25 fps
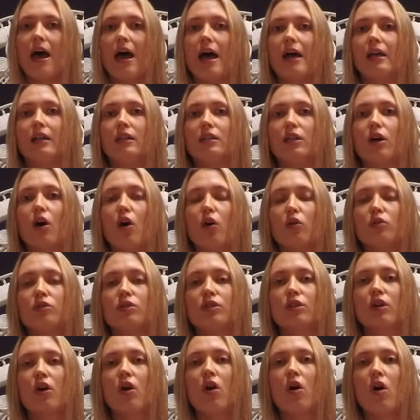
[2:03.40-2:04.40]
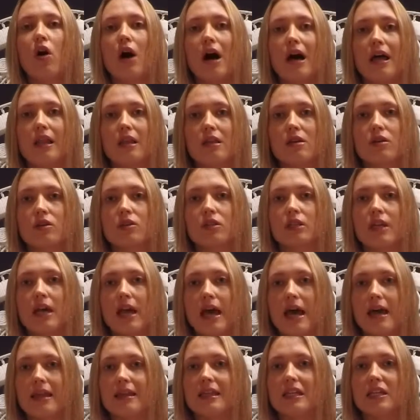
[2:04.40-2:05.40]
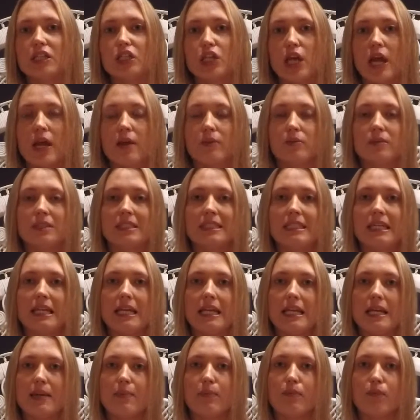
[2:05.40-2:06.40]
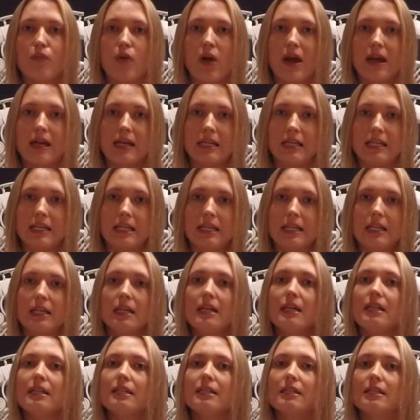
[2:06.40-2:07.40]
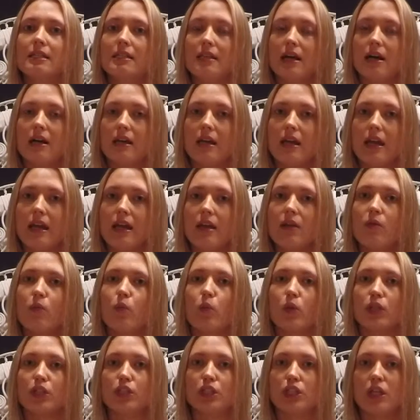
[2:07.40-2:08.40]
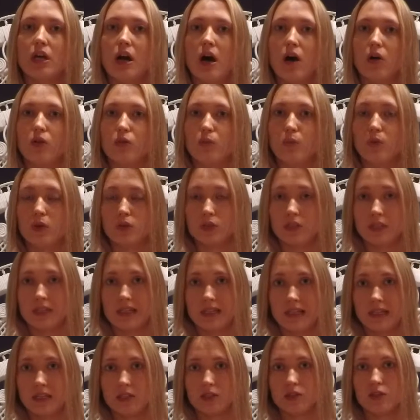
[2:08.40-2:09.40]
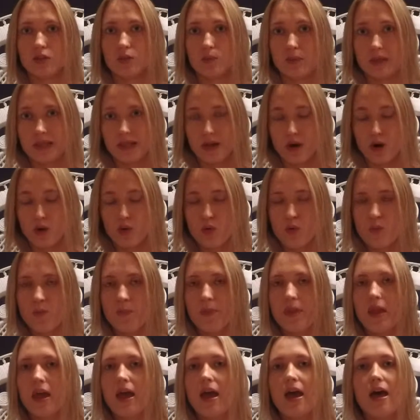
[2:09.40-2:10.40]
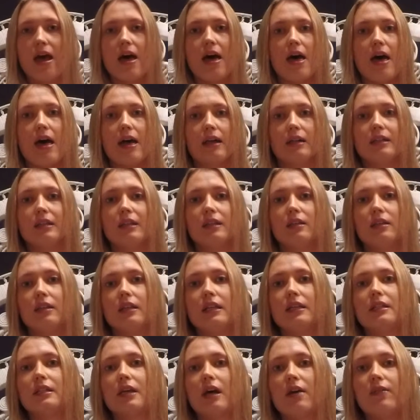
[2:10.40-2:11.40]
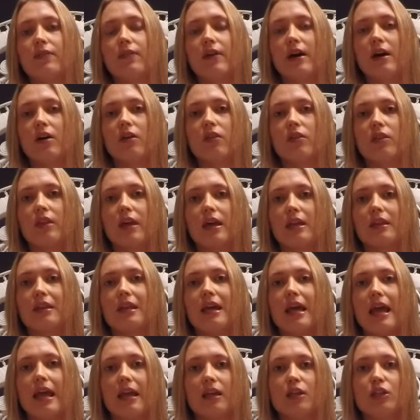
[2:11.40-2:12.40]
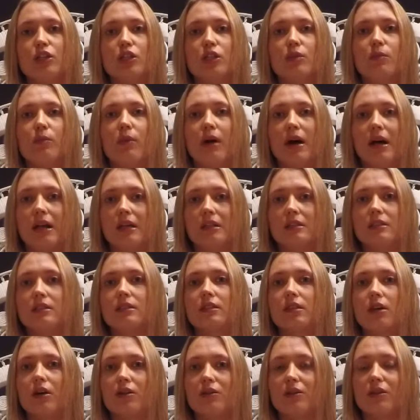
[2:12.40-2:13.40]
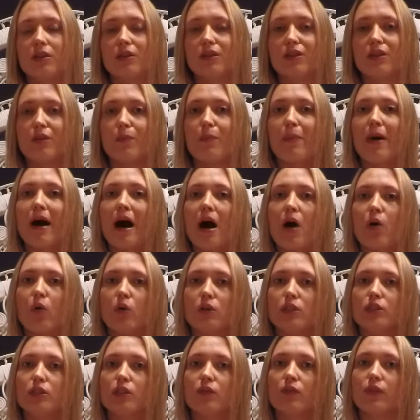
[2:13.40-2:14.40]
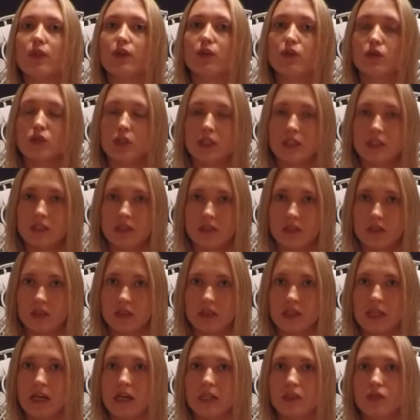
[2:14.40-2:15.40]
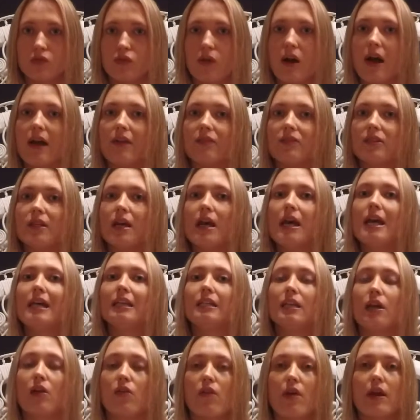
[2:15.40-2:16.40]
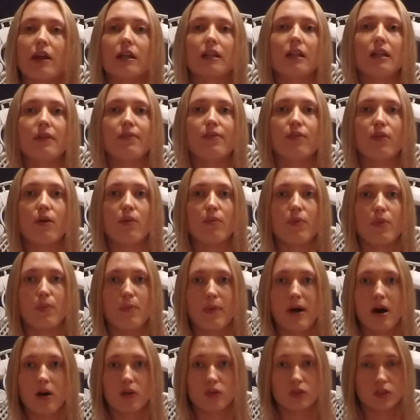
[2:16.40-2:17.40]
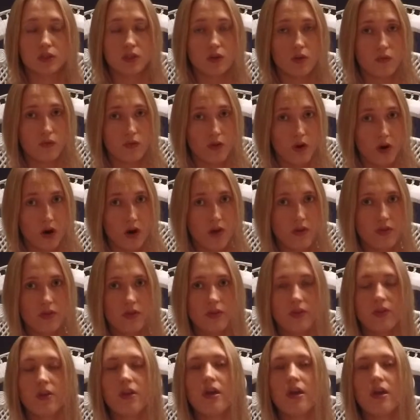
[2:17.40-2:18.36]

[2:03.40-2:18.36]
And also I looked at the James E. Brady study, which I'll post the link to below. And in it I found that the ancient minds thought that the powers of the crystals are derived directly from the powers of earth.